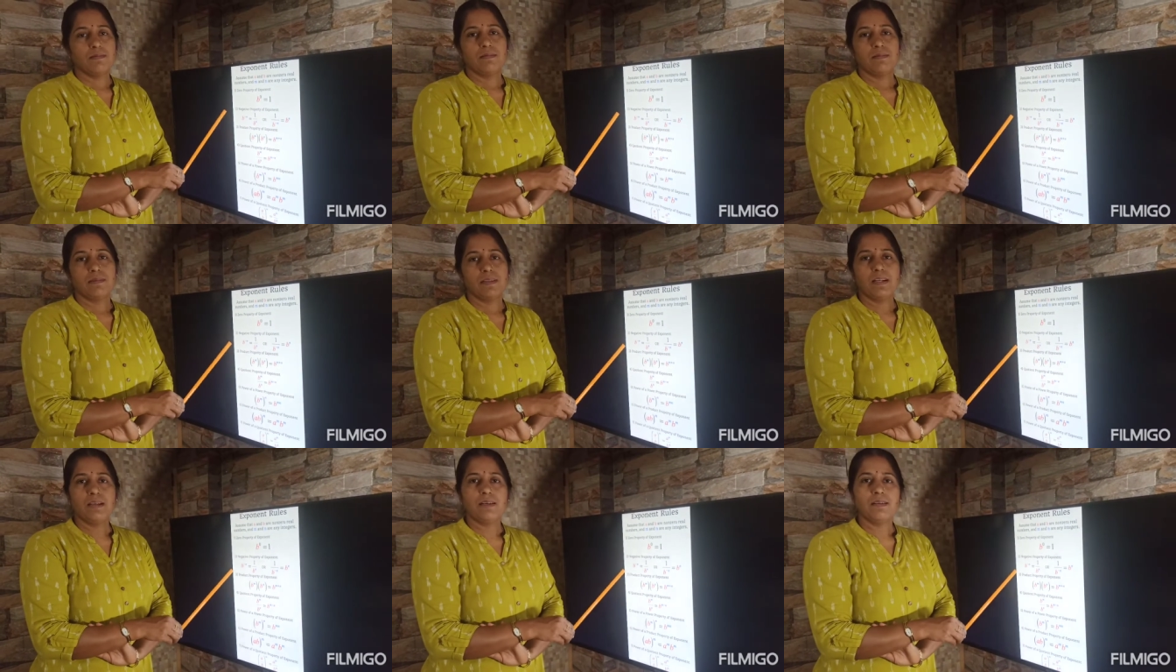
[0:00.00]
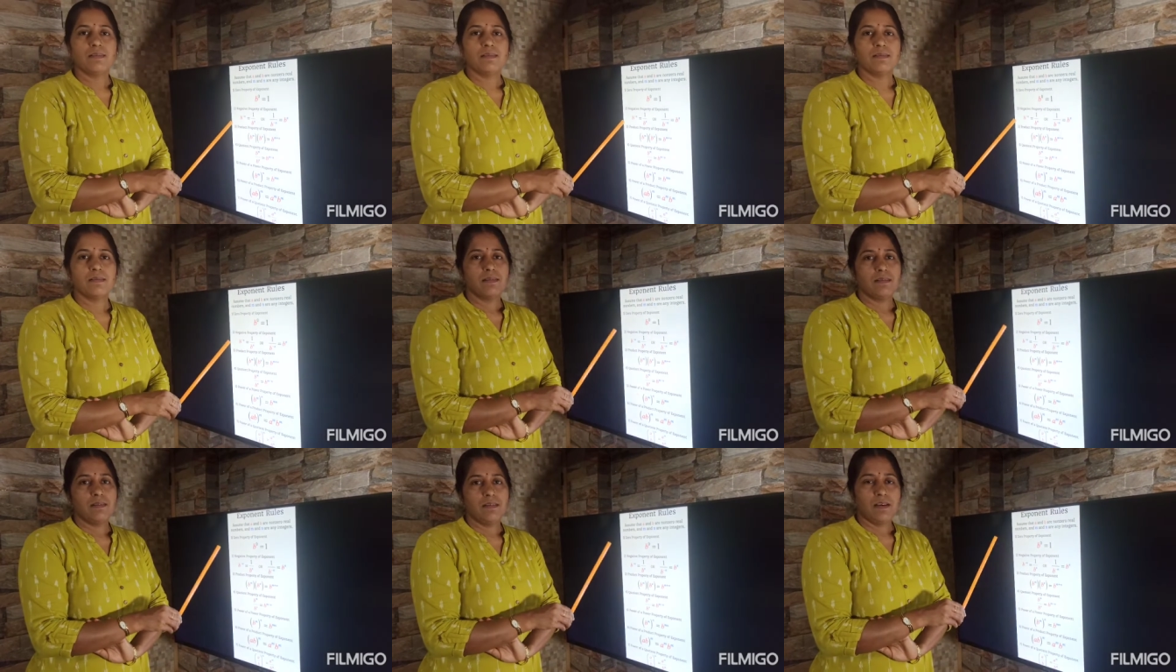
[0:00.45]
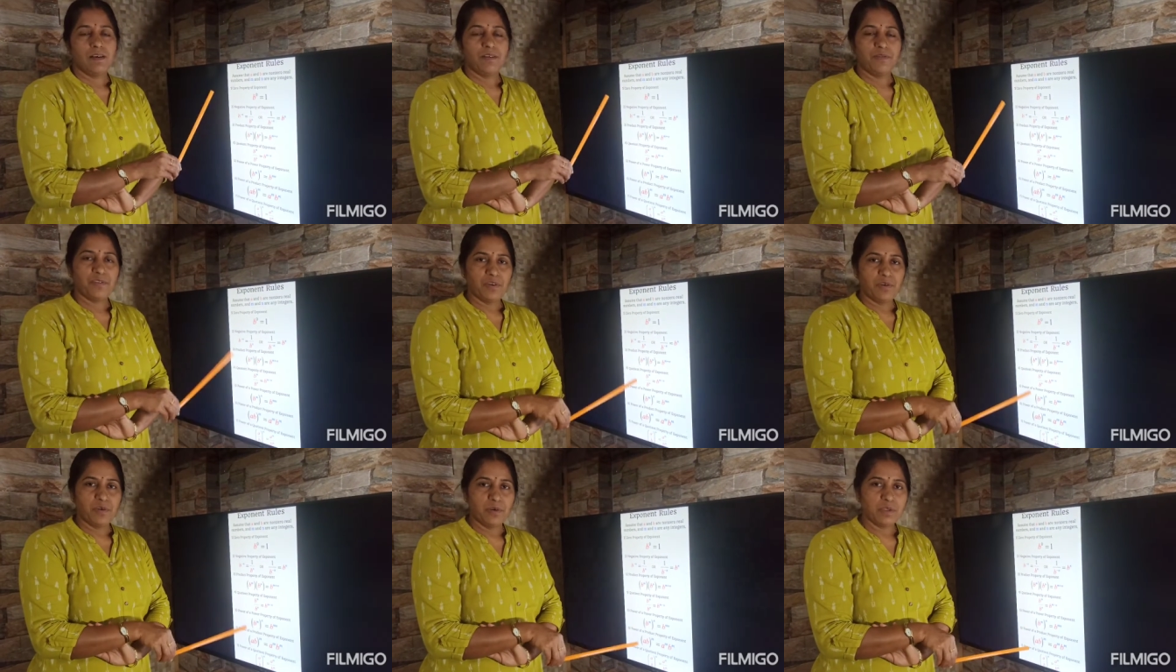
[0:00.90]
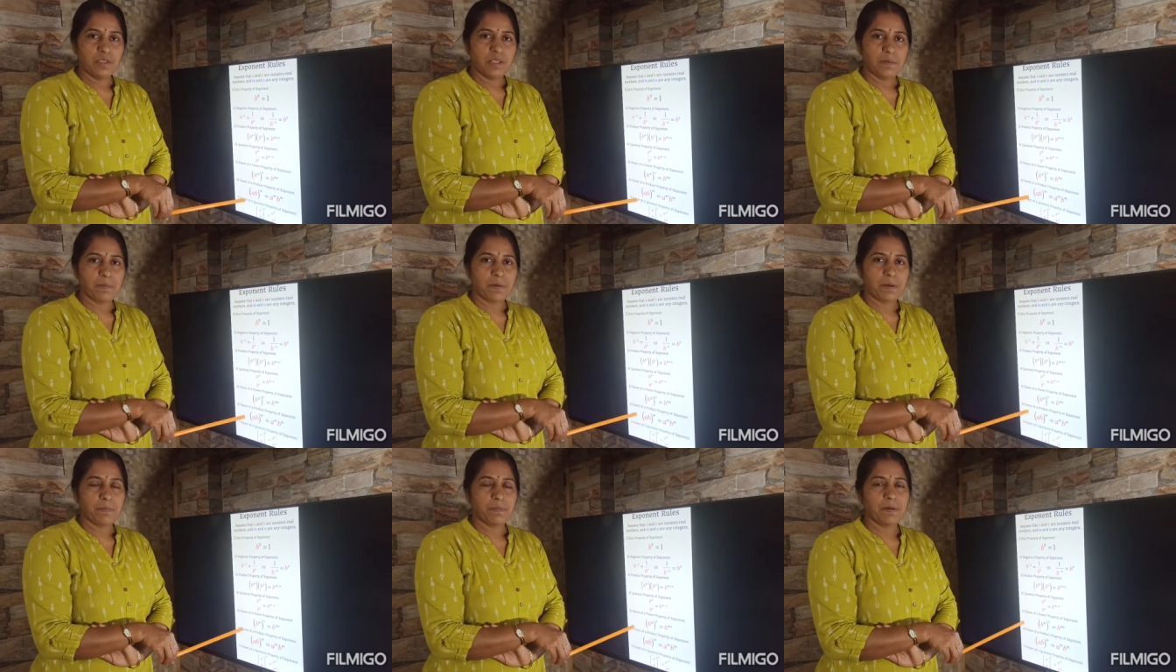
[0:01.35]
Then, if you know
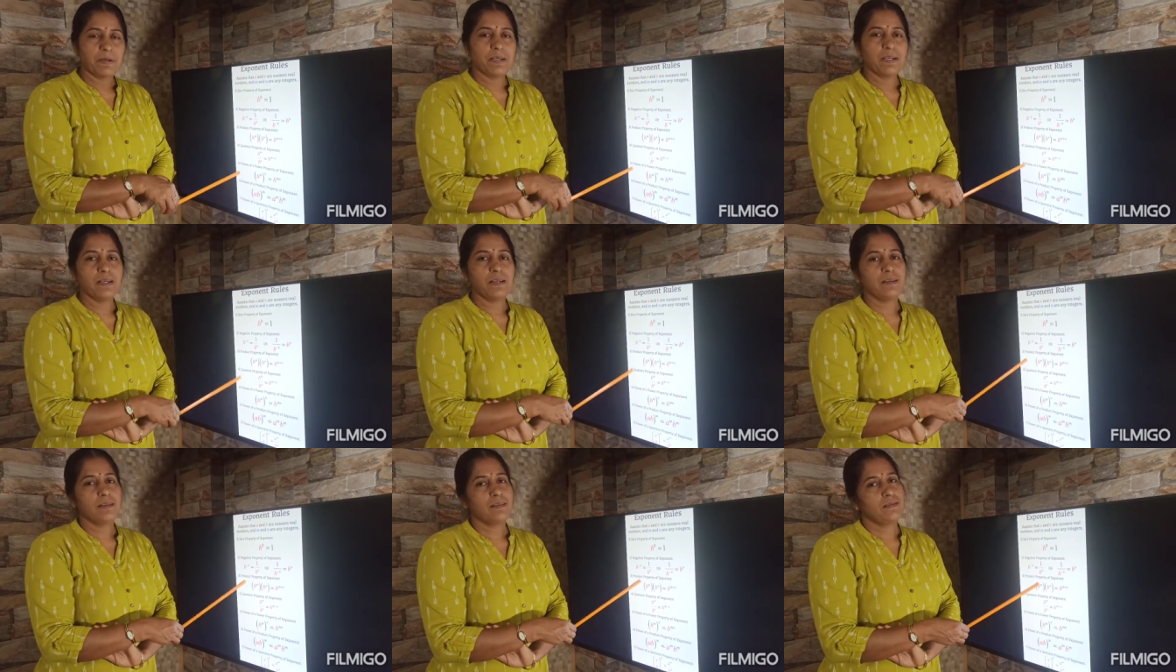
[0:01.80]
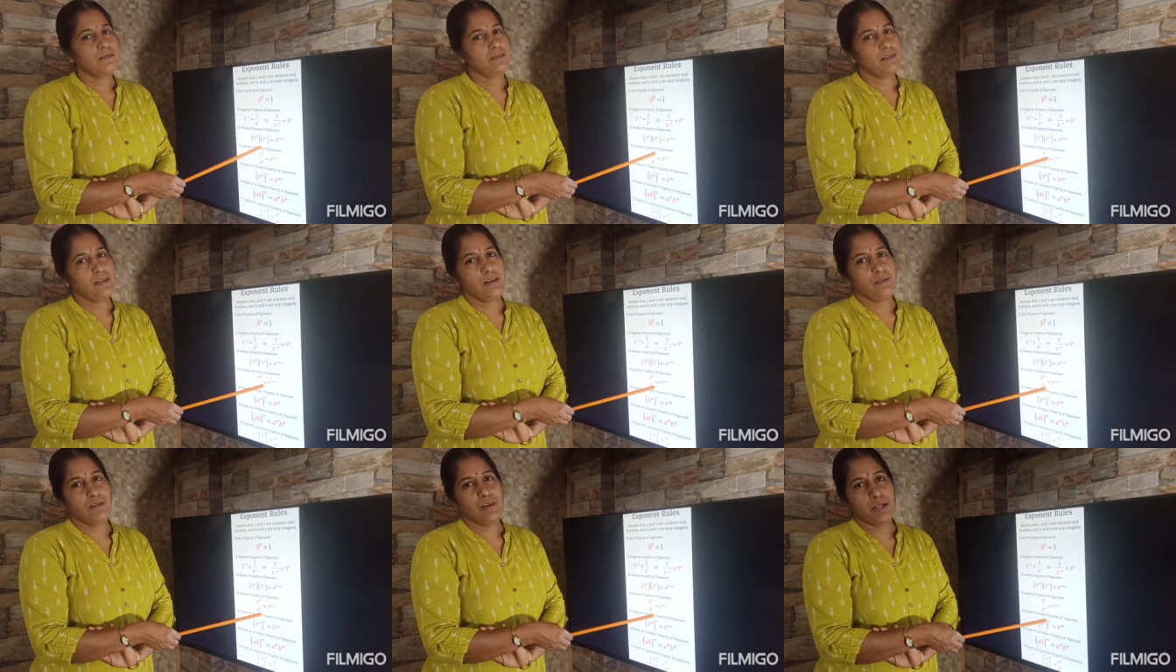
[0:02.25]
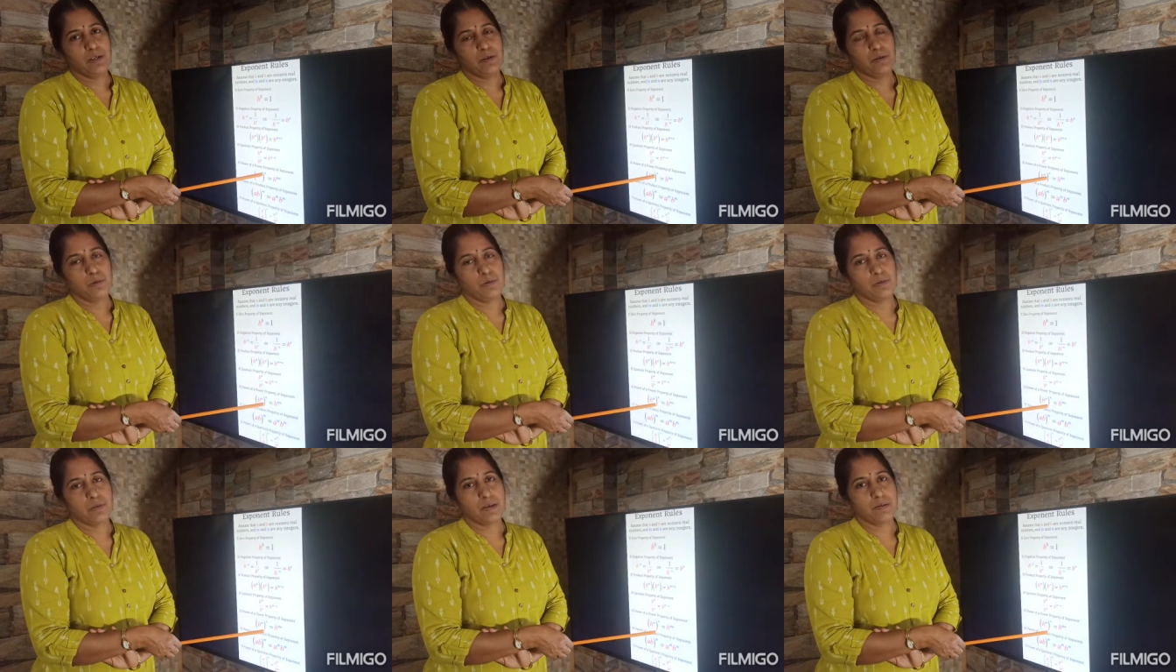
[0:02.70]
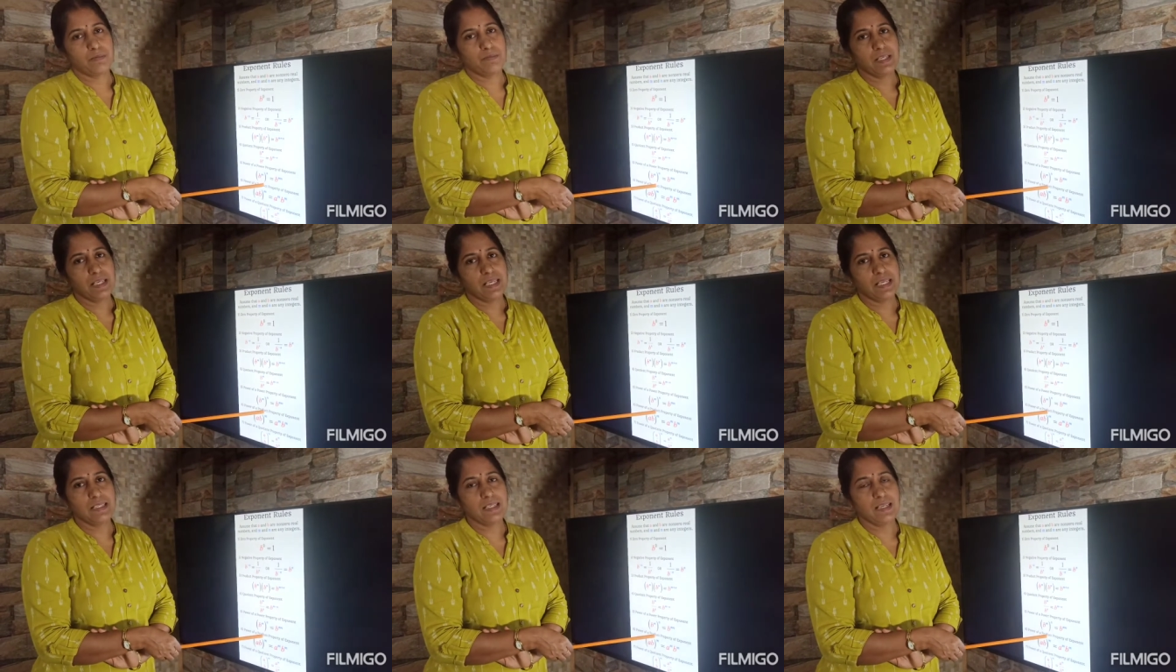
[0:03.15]
the property, then you can do
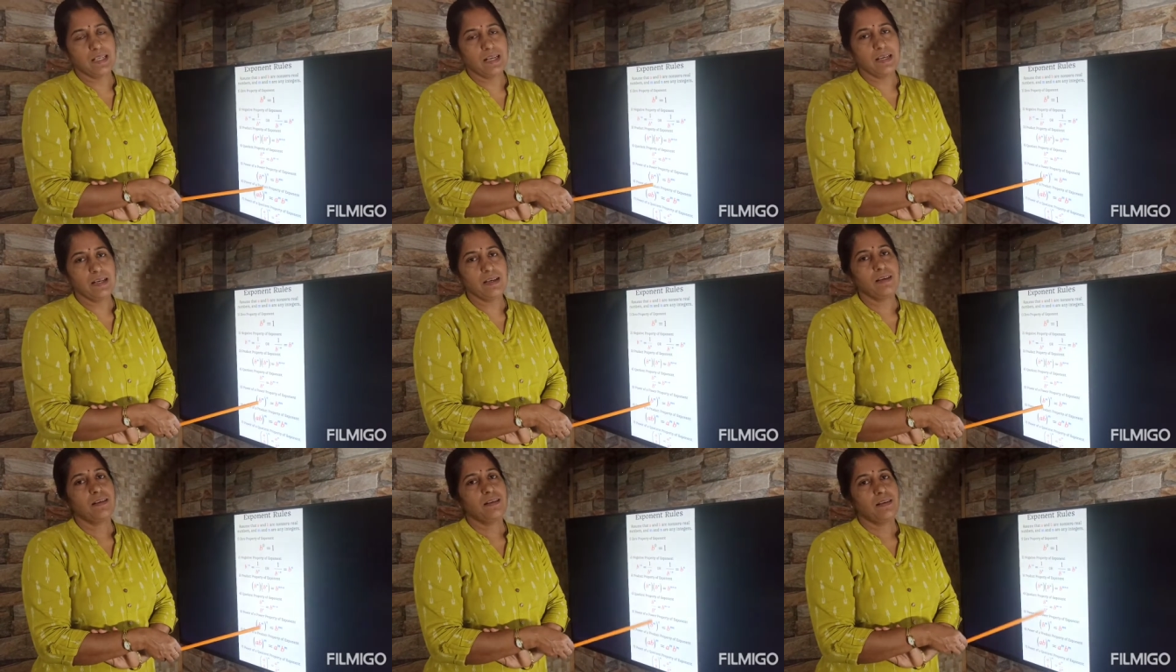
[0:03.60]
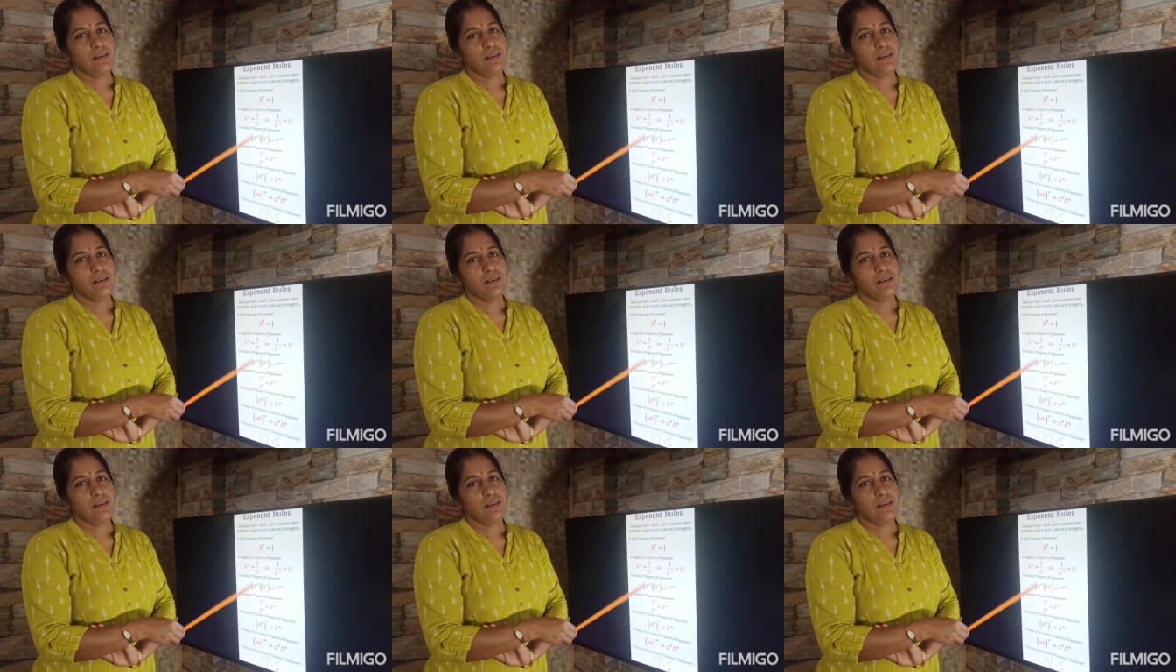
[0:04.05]
sums easily.